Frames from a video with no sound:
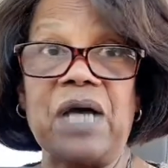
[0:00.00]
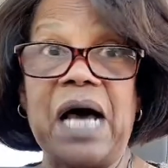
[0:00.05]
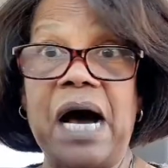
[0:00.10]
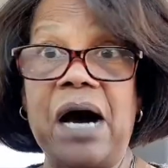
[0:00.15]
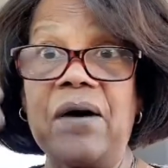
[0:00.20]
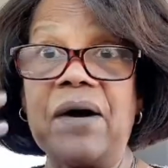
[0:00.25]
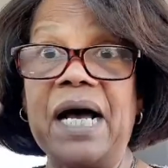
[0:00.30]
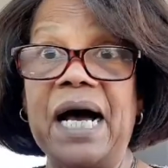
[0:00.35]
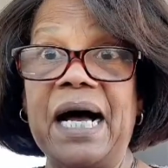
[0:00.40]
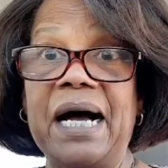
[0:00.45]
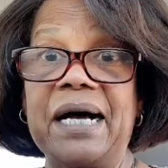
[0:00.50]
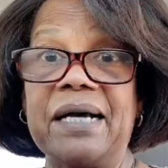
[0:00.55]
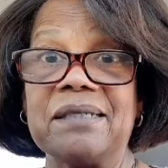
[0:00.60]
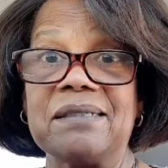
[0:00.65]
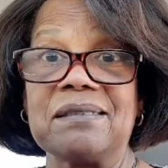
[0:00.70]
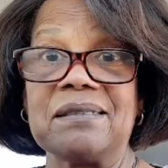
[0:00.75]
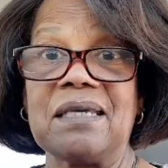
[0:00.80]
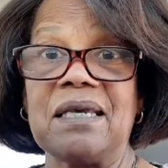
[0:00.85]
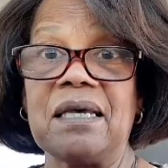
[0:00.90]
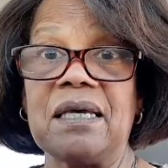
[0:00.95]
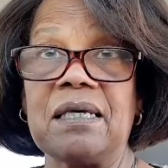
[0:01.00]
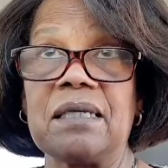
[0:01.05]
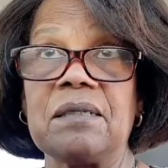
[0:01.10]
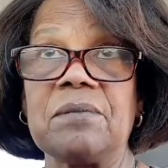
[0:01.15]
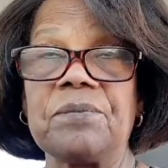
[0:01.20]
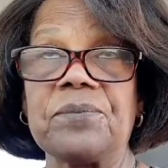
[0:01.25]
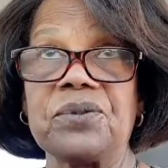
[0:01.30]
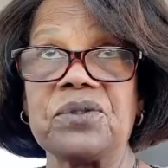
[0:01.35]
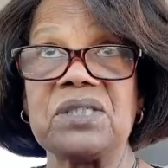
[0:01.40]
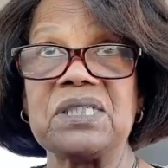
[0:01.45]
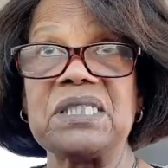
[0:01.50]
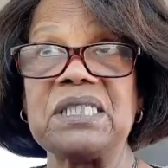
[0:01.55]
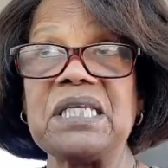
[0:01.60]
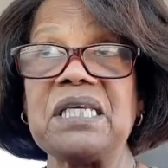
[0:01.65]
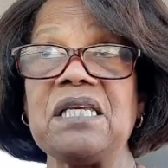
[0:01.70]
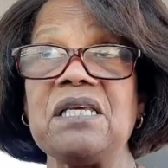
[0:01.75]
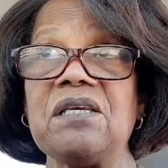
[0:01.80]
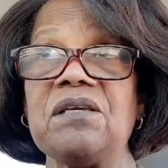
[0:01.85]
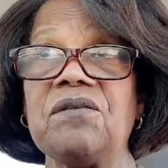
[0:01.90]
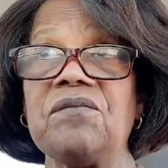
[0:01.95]
our eyes can
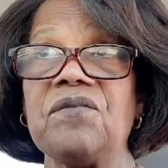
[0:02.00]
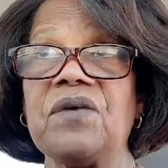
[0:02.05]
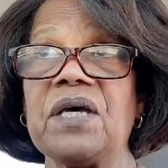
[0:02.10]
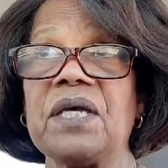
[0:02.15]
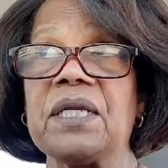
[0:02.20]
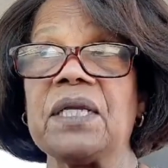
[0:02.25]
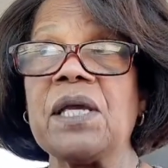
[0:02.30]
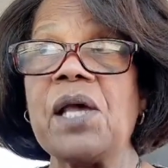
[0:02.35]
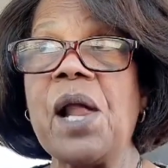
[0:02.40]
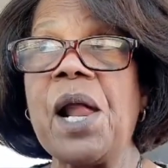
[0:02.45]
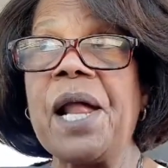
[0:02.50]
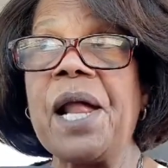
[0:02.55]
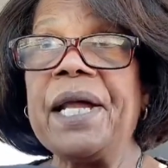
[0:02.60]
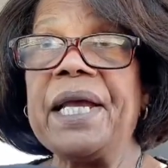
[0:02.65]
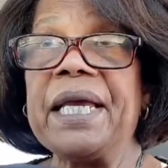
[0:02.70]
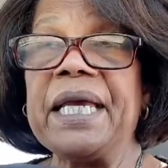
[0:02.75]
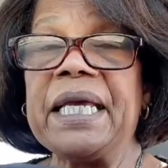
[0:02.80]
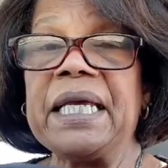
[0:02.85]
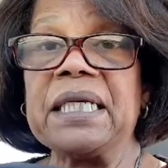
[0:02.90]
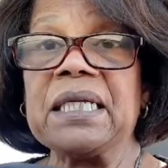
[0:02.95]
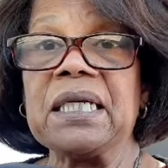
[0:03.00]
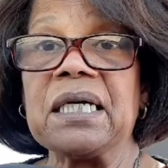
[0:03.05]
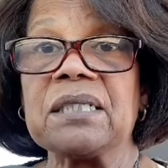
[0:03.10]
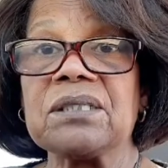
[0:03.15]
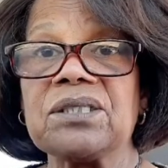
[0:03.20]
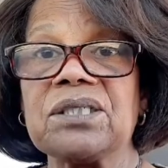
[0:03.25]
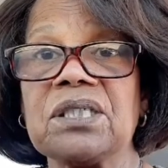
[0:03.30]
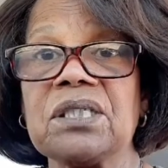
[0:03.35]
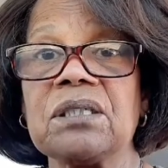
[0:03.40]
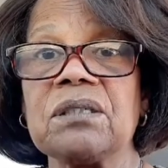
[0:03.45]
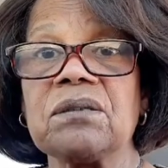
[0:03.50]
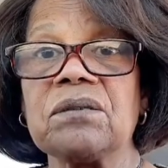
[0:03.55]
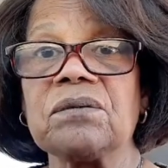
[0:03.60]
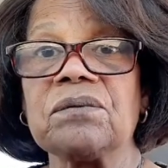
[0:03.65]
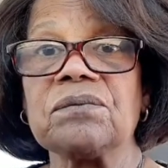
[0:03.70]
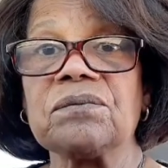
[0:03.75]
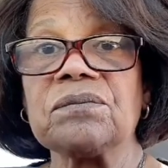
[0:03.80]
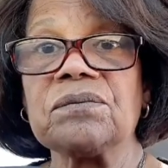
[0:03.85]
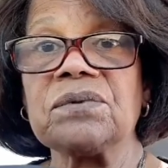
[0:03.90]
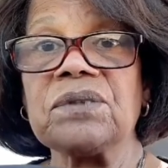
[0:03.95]
perceive and
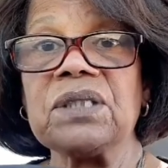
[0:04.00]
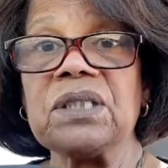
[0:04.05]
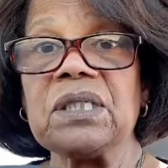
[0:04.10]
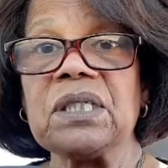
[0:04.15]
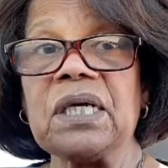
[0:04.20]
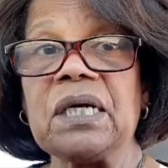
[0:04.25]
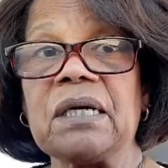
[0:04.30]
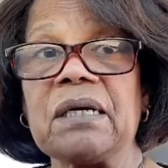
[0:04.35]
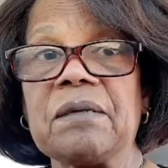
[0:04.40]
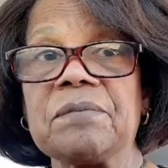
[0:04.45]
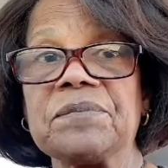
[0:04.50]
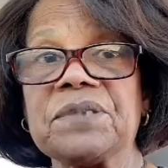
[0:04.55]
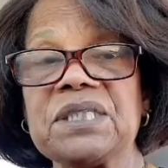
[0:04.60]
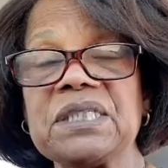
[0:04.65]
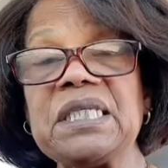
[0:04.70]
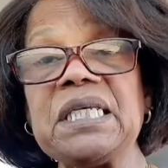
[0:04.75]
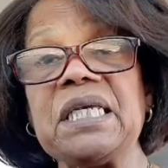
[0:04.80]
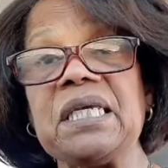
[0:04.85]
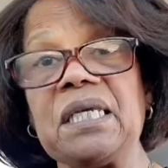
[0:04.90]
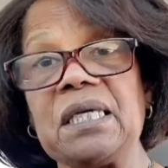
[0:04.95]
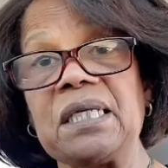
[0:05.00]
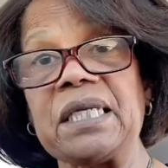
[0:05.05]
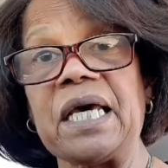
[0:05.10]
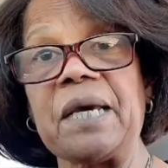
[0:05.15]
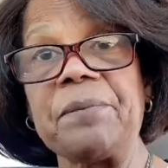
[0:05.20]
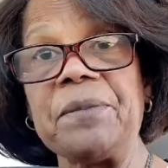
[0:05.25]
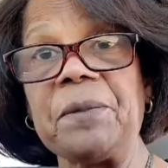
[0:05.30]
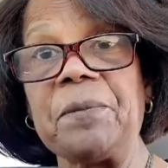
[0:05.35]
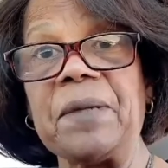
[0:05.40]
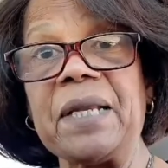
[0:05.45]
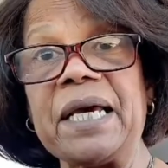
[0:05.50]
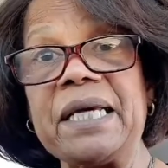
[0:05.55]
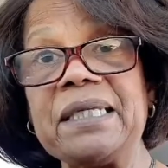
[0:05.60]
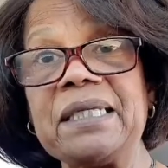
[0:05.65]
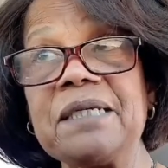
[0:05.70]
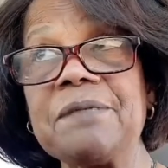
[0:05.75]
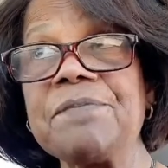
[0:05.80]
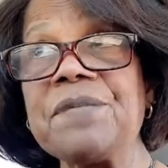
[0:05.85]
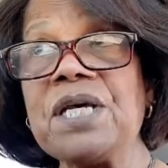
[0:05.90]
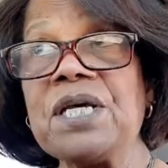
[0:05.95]
still see and not be
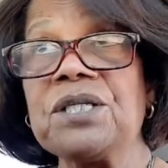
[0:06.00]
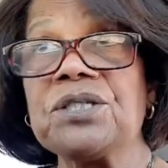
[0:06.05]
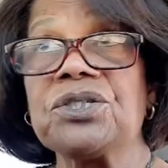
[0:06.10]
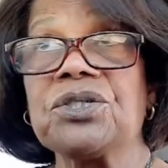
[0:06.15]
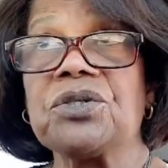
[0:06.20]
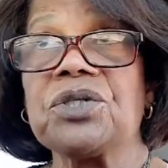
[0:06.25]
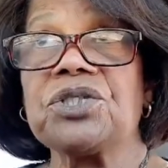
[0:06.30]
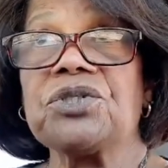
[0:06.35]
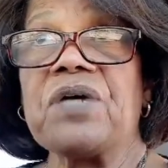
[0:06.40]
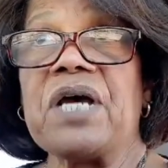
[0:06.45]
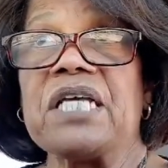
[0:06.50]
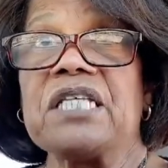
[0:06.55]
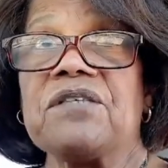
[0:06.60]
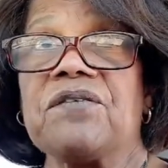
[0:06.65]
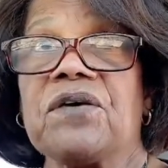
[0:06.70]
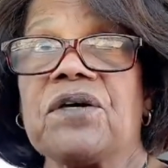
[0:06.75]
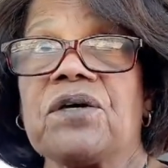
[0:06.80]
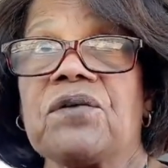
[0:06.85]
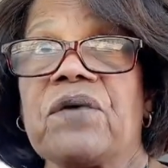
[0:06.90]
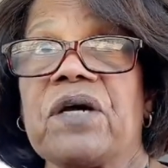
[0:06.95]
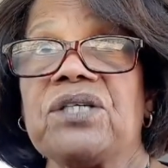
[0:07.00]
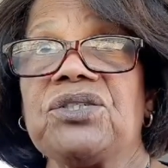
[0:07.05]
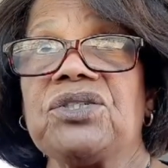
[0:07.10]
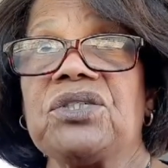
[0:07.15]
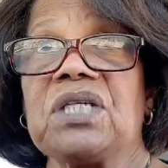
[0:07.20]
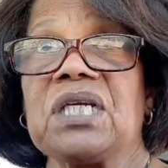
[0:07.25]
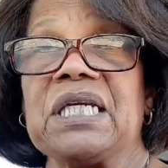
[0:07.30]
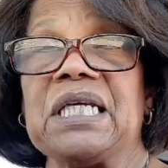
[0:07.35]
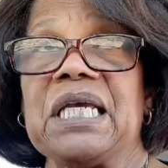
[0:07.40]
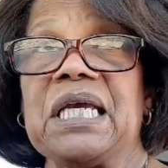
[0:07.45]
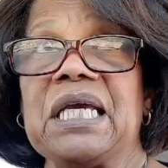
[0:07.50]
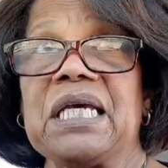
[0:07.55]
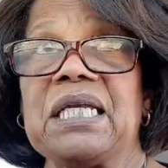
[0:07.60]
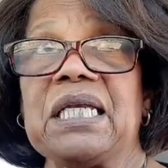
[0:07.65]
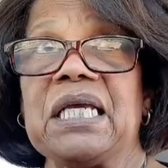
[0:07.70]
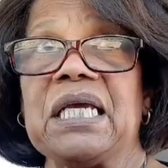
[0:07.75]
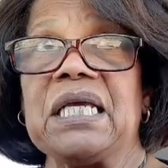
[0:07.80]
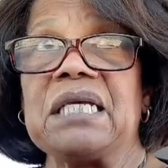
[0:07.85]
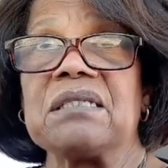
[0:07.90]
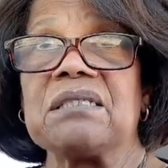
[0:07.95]
blinded. So the Transfiguration
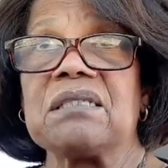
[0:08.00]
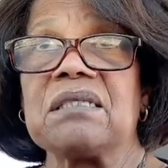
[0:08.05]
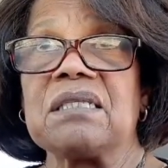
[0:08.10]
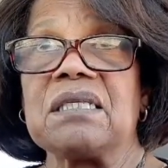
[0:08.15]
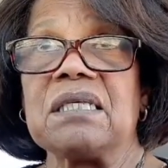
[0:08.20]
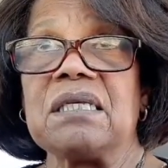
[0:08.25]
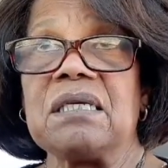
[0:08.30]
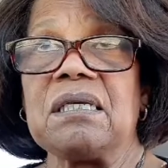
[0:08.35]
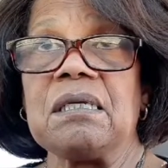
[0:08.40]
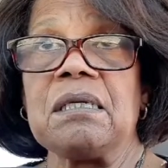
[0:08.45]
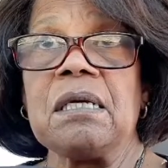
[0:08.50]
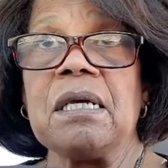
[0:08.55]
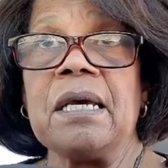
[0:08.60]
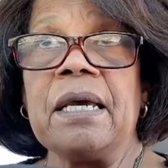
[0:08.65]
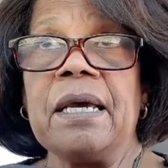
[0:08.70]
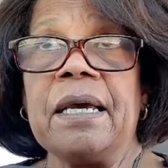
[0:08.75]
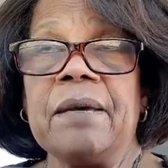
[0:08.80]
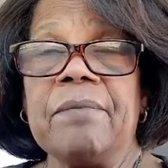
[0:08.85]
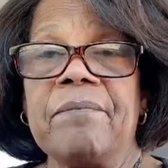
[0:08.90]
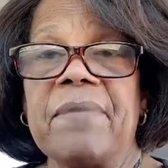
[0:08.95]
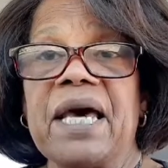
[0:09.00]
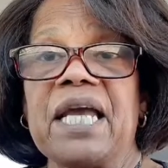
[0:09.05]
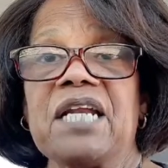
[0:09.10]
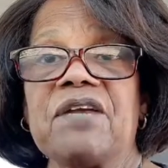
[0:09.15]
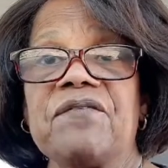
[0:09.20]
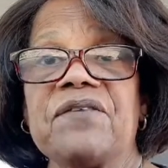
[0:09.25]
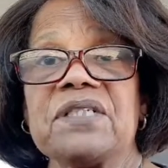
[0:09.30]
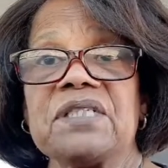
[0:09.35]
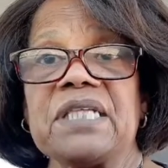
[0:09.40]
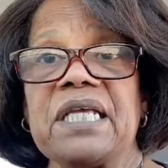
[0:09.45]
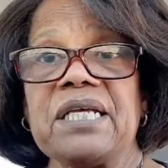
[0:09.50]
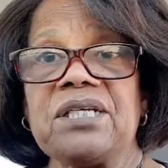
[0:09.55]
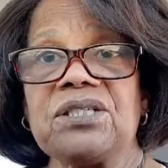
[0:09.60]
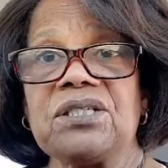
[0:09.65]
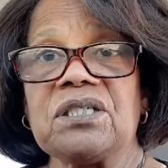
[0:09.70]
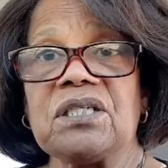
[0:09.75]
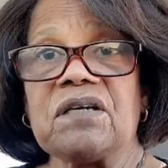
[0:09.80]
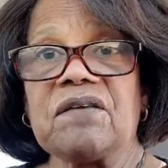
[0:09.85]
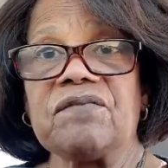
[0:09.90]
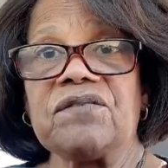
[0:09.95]
again is the
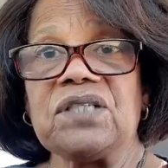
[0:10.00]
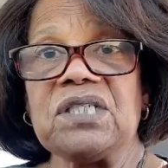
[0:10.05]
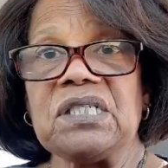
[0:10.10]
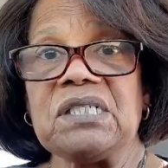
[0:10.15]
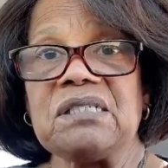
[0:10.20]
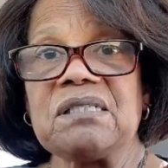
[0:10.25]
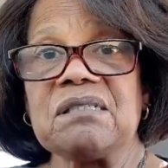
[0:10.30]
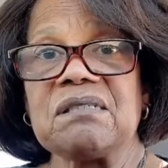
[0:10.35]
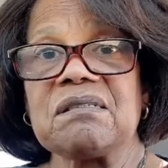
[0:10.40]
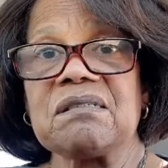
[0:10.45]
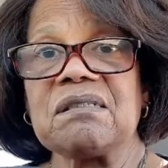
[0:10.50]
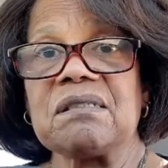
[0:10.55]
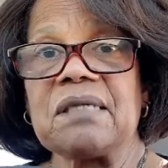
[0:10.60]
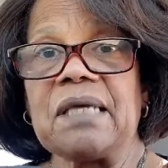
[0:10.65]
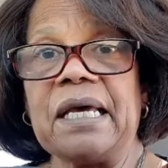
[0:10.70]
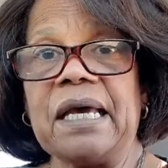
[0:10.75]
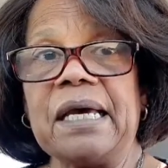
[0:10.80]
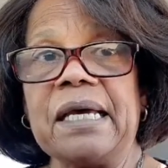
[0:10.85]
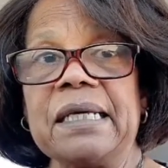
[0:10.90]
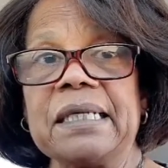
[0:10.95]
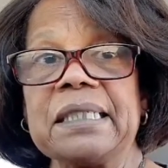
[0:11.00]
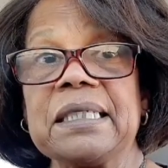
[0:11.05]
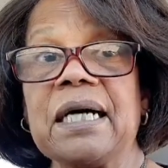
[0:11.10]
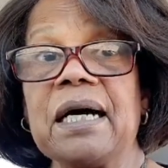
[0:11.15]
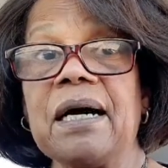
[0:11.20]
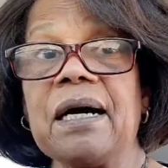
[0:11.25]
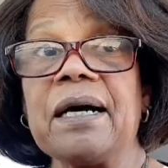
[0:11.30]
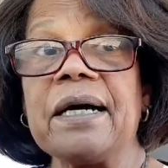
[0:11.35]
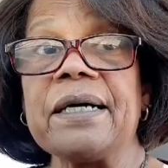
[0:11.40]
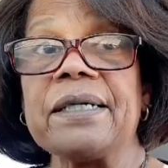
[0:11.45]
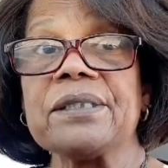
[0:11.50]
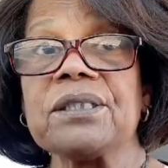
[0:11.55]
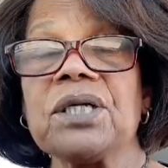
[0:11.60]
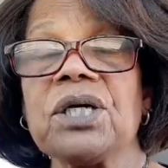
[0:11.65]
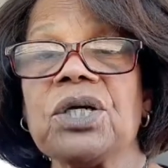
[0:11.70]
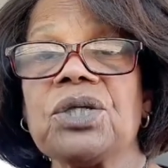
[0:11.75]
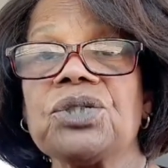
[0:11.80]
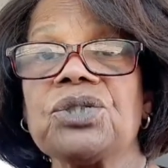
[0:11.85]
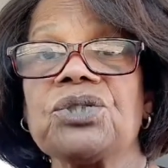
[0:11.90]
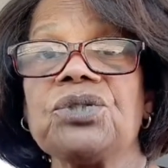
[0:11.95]
manifestation of Jesus, God,
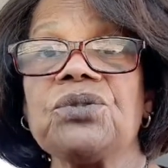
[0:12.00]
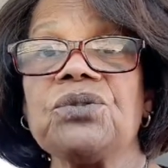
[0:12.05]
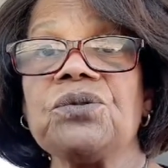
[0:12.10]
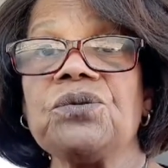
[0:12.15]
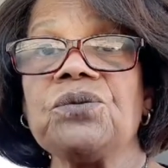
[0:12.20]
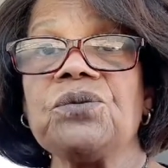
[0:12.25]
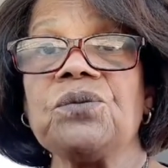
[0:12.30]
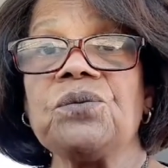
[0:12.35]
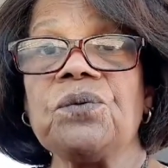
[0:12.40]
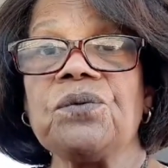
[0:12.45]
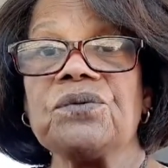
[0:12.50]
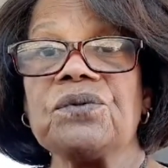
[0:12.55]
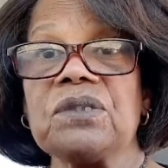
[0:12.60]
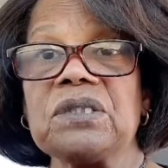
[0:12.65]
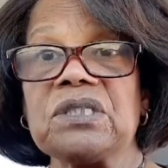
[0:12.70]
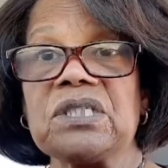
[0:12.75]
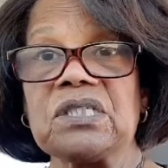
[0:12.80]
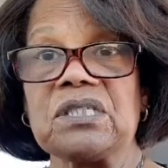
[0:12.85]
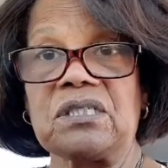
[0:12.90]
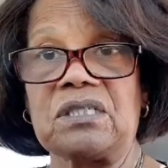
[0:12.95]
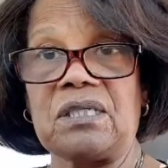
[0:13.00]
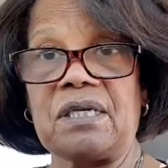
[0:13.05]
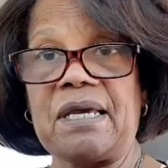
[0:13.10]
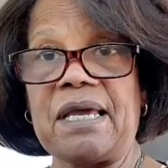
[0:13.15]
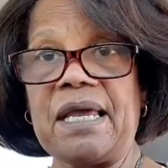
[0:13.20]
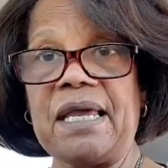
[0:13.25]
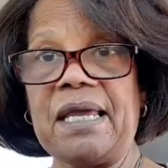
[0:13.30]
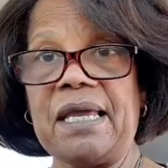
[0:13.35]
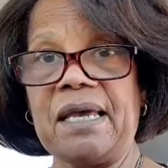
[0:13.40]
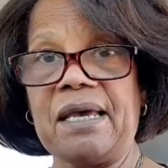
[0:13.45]
to just a